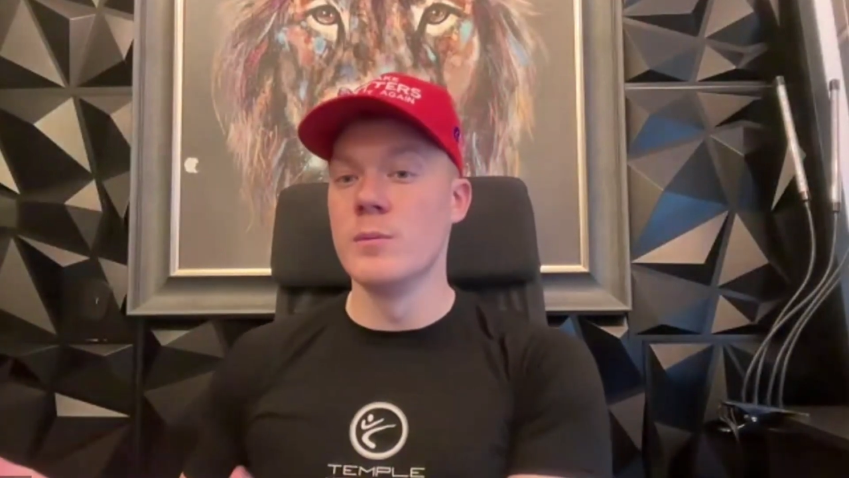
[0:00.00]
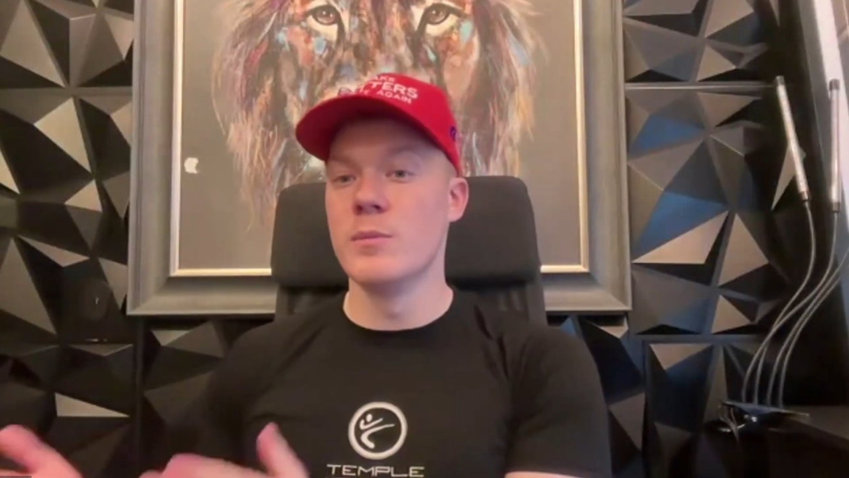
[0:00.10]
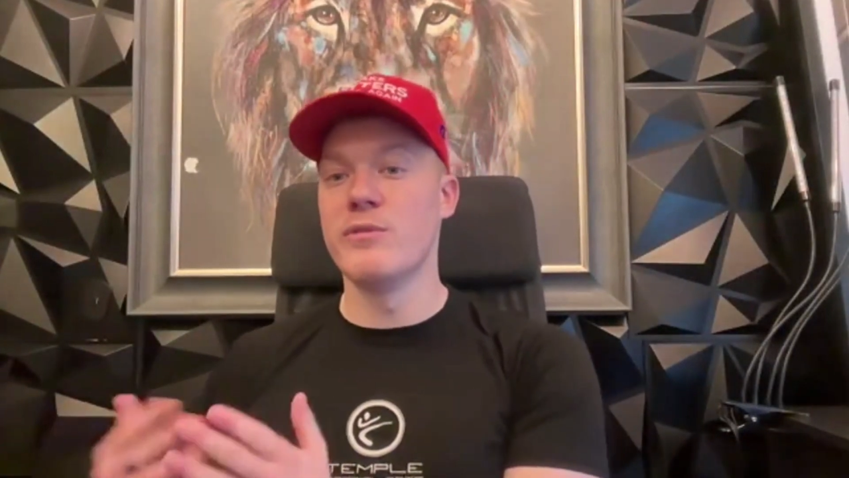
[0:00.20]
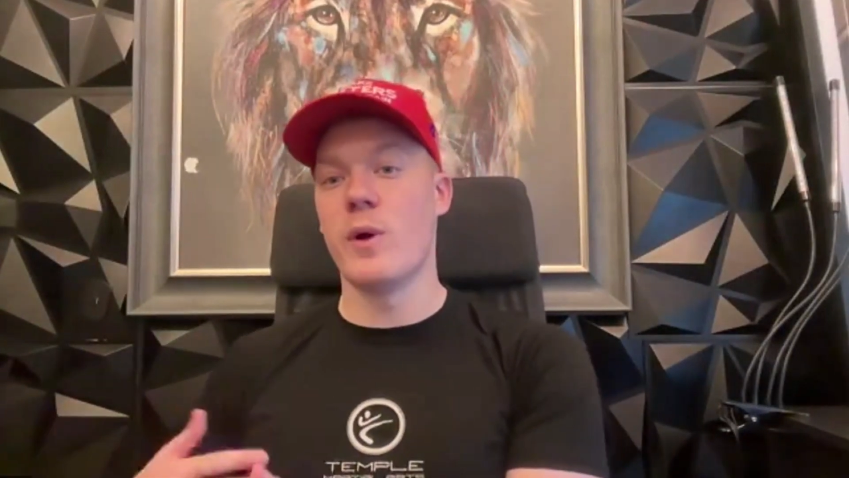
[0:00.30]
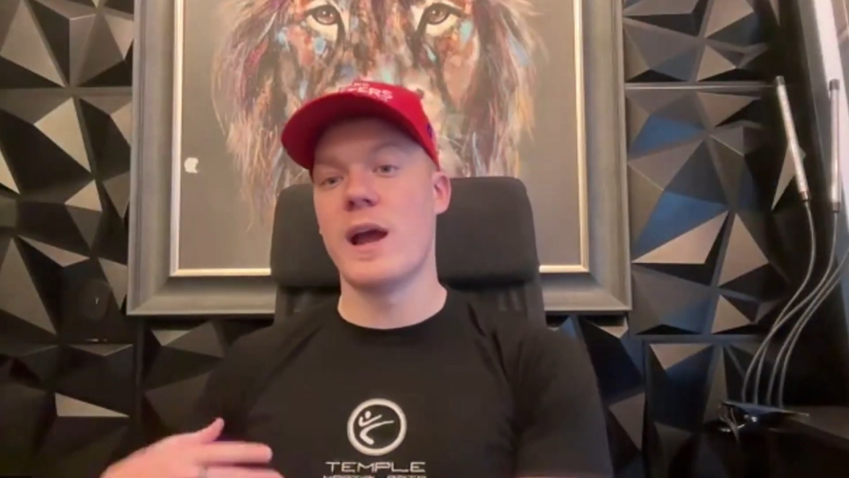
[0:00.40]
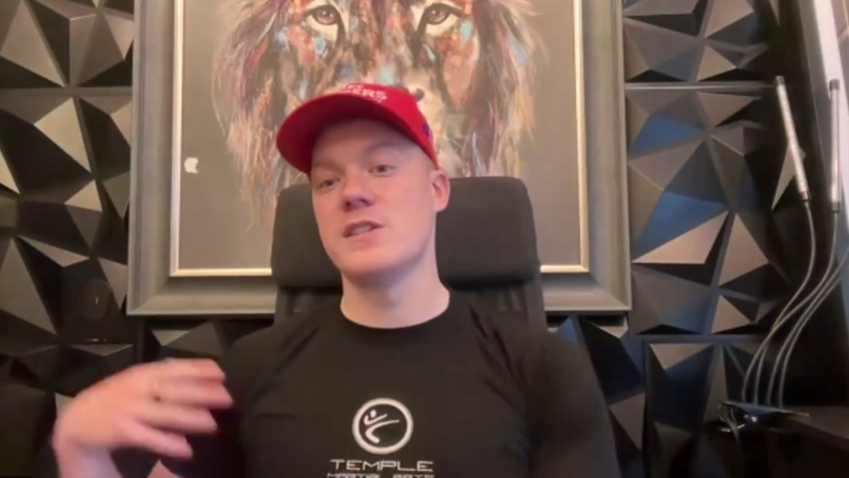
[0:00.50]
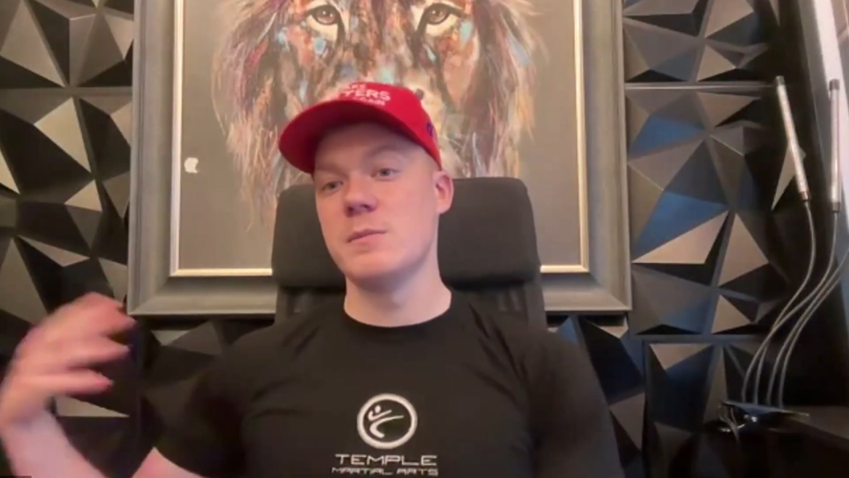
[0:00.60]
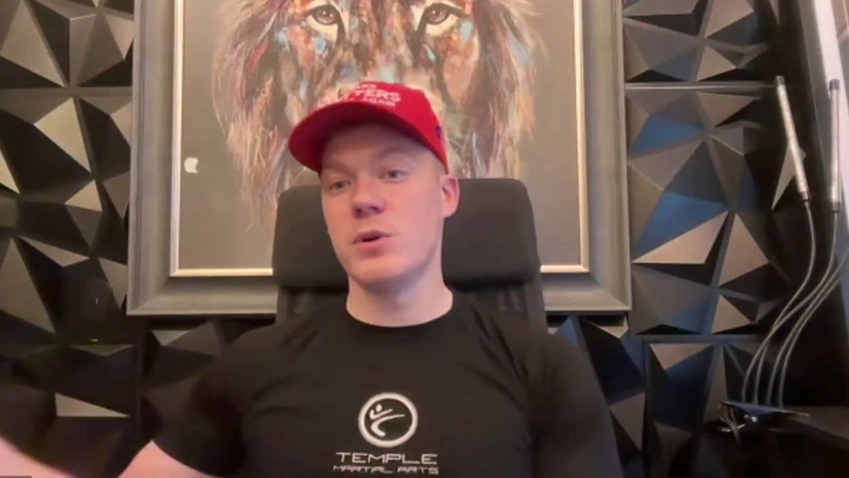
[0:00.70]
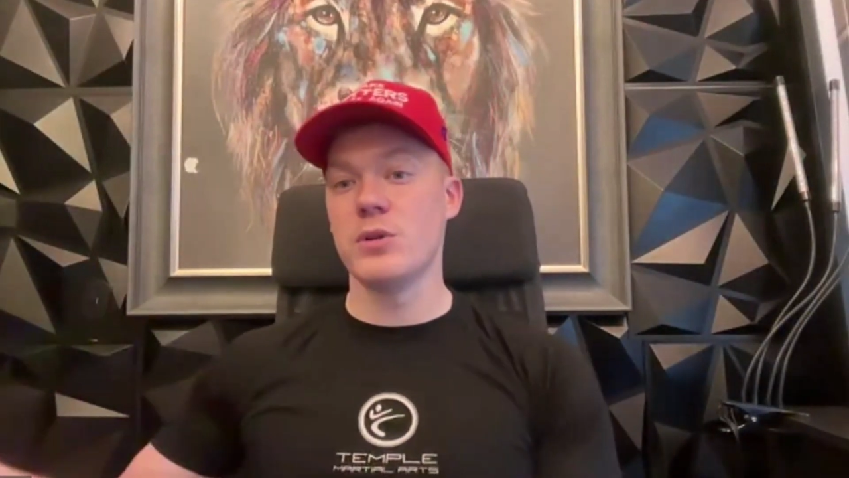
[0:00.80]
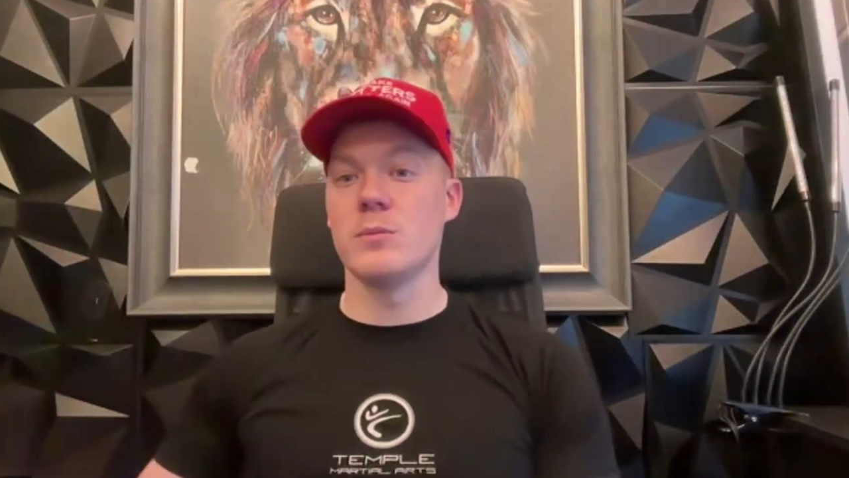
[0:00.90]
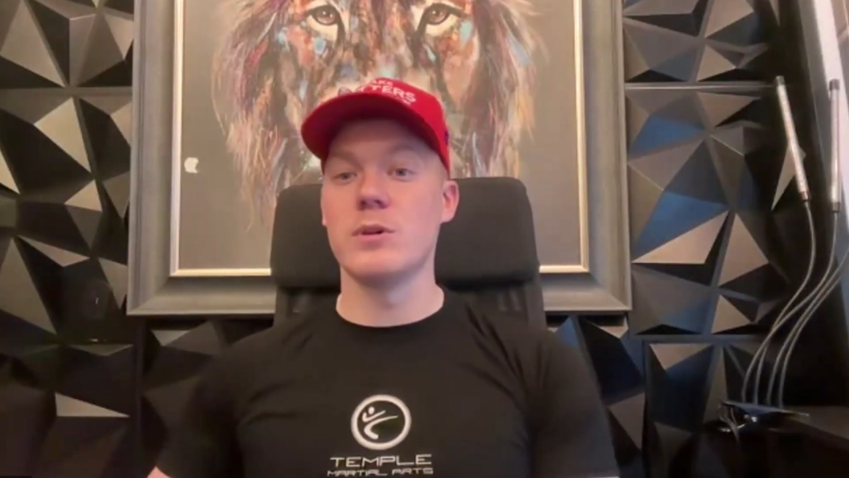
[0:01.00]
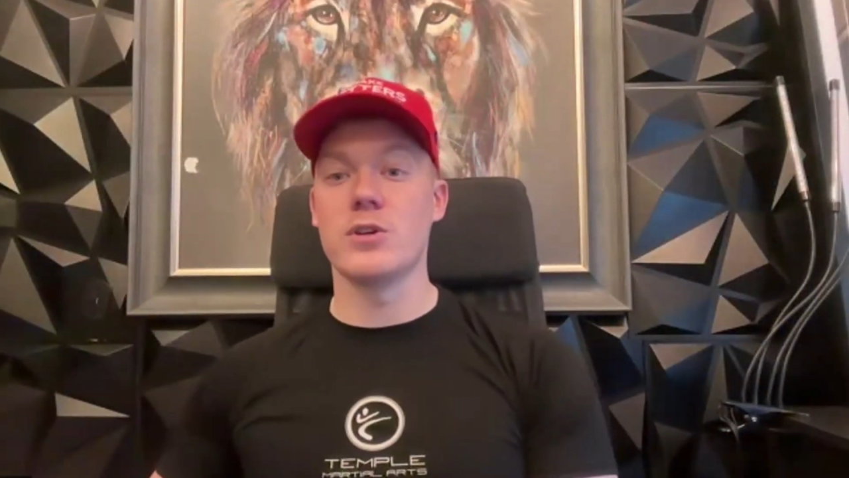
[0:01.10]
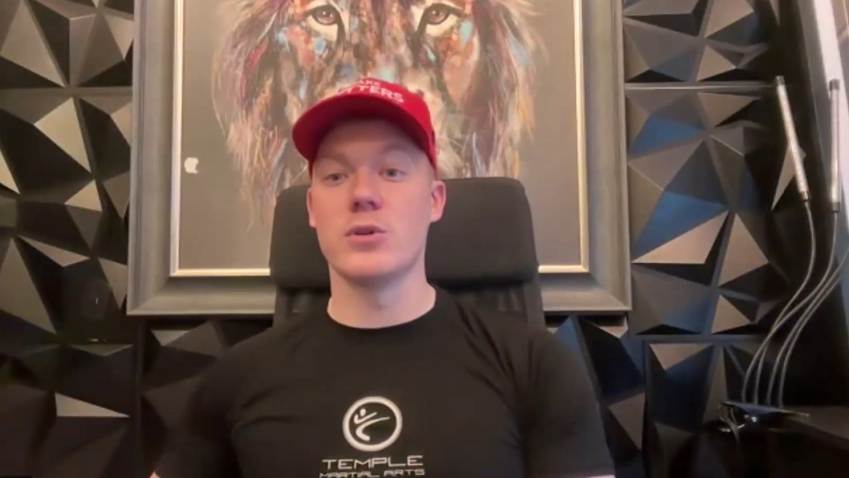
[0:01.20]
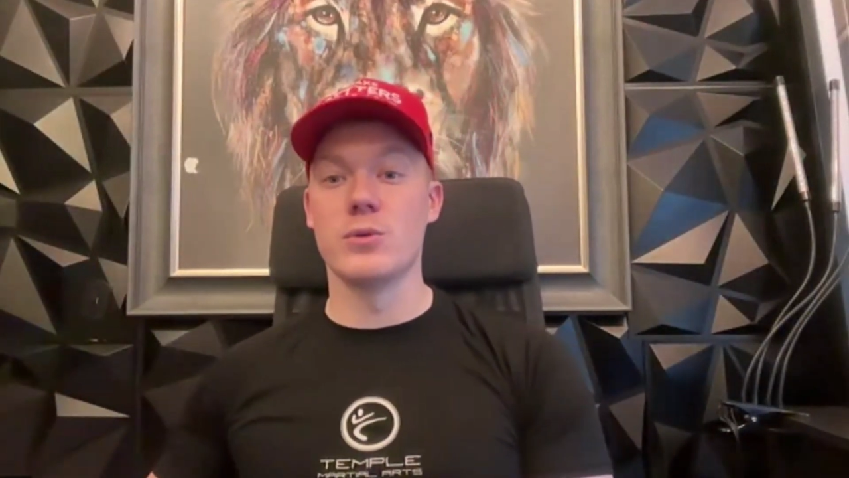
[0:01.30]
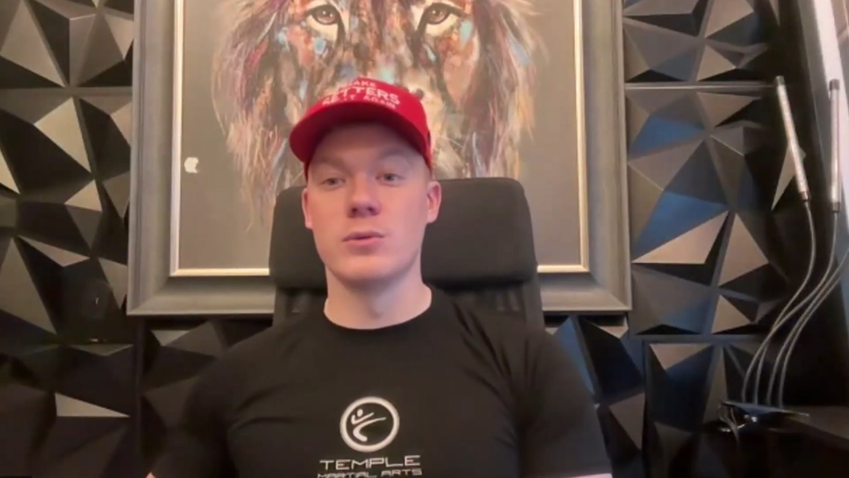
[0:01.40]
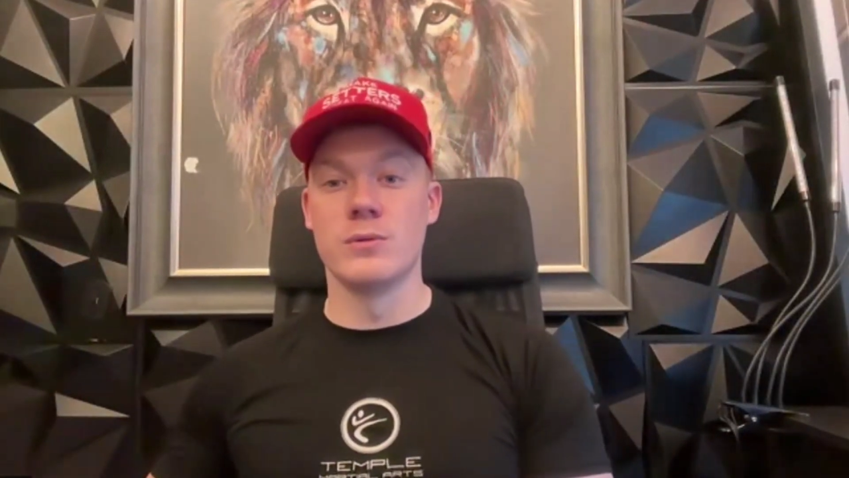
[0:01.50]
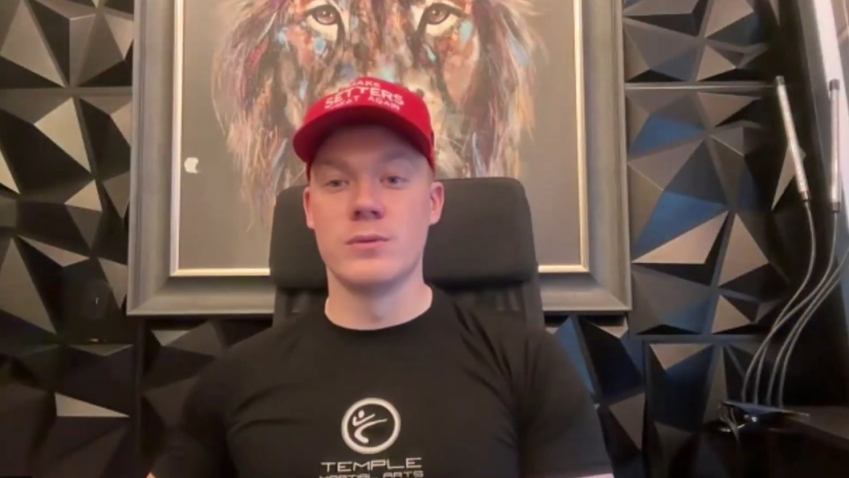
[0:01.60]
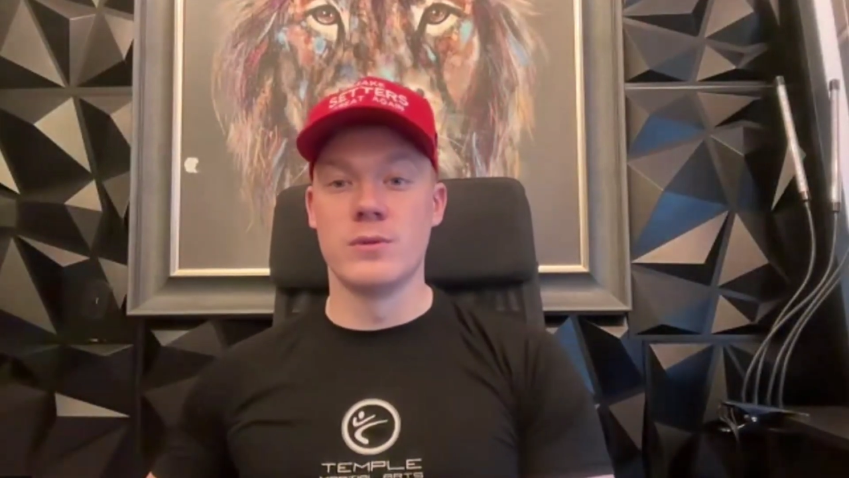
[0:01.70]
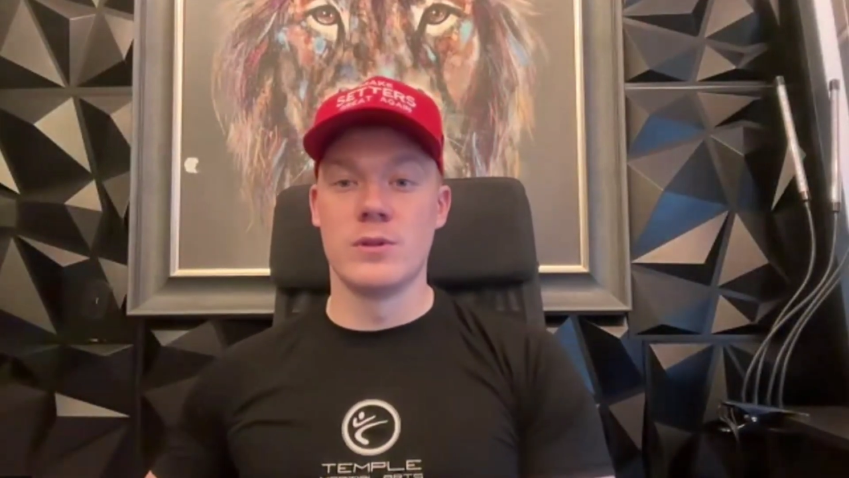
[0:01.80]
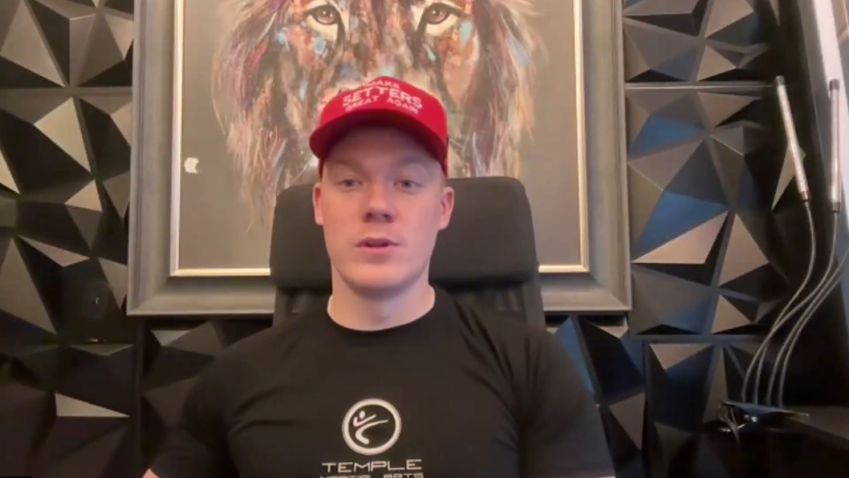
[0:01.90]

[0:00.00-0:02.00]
before I actually book them in a call,